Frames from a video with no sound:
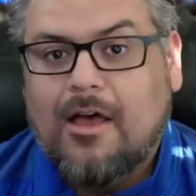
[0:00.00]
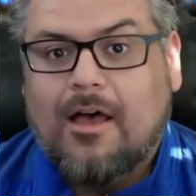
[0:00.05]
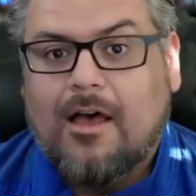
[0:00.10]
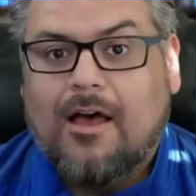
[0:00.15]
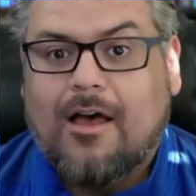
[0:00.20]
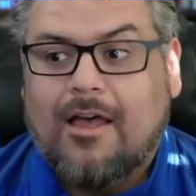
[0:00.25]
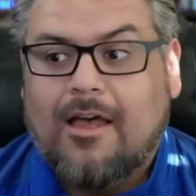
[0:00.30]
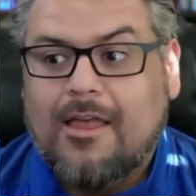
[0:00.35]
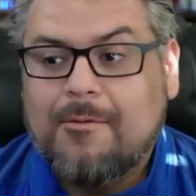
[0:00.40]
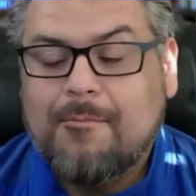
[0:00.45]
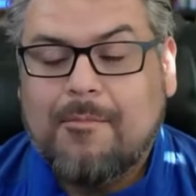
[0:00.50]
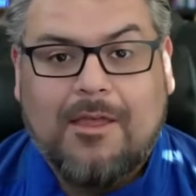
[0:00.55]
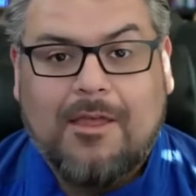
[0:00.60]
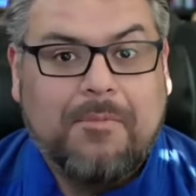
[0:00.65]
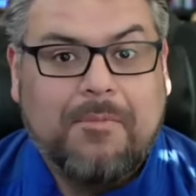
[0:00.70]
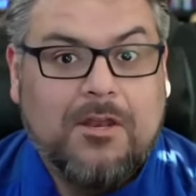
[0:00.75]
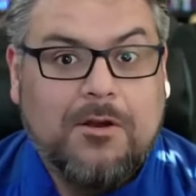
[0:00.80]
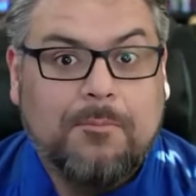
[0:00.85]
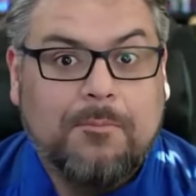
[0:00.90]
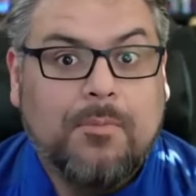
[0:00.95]
It might
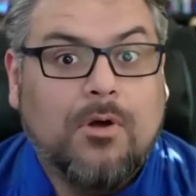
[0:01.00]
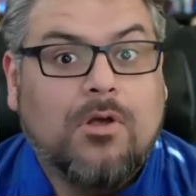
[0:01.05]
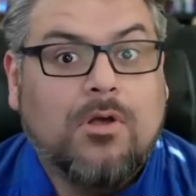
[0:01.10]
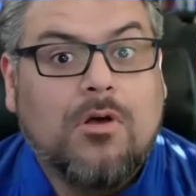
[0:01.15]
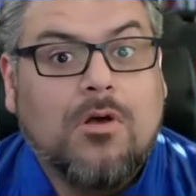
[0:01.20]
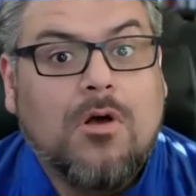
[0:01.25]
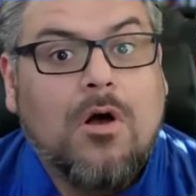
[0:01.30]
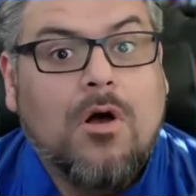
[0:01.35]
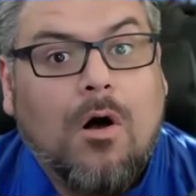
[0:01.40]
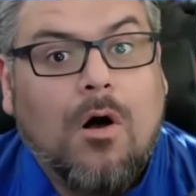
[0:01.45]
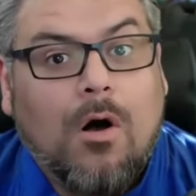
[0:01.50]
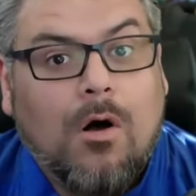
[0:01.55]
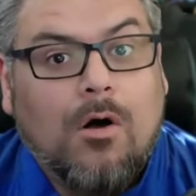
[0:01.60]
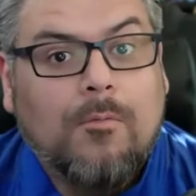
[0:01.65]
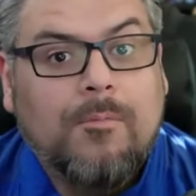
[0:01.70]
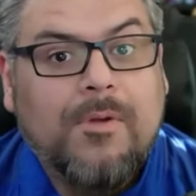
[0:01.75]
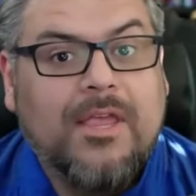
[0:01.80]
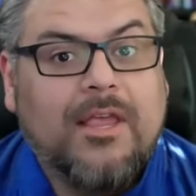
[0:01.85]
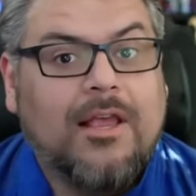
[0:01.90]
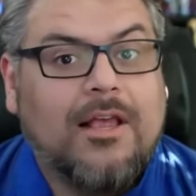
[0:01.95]
be to book a call
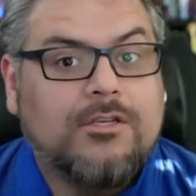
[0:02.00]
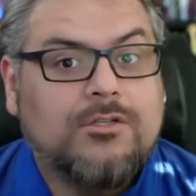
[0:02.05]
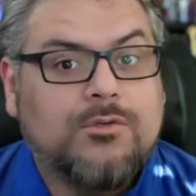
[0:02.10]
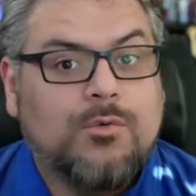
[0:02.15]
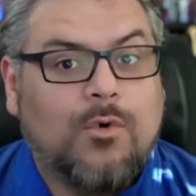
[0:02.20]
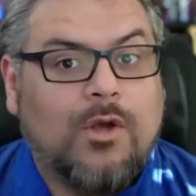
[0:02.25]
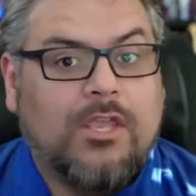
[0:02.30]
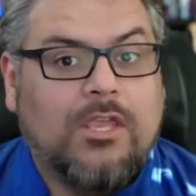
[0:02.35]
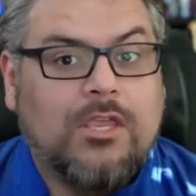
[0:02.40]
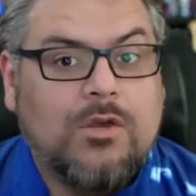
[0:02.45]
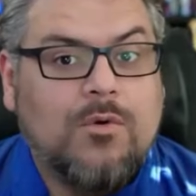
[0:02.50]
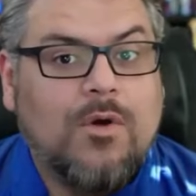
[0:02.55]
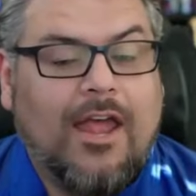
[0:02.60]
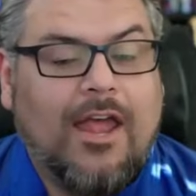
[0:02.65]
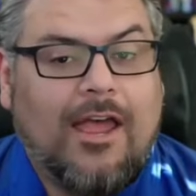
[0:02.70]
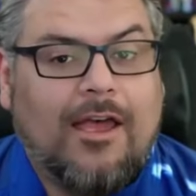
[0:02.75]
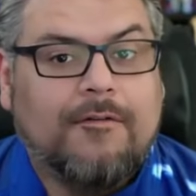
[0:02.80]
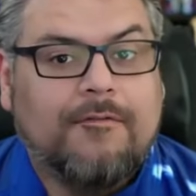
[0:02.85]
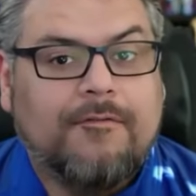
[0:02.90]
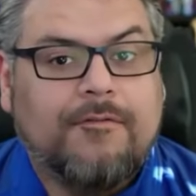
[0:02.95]
because what you
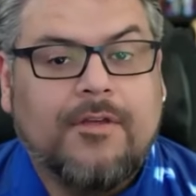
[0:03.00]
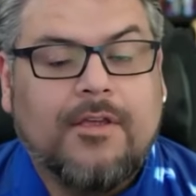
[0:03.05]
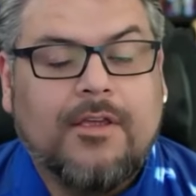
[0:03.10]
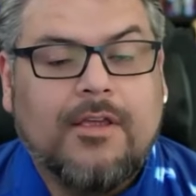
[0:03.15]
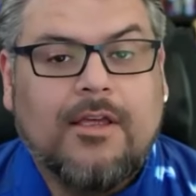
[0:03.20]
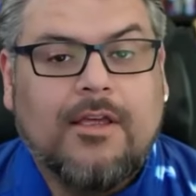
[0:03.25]
have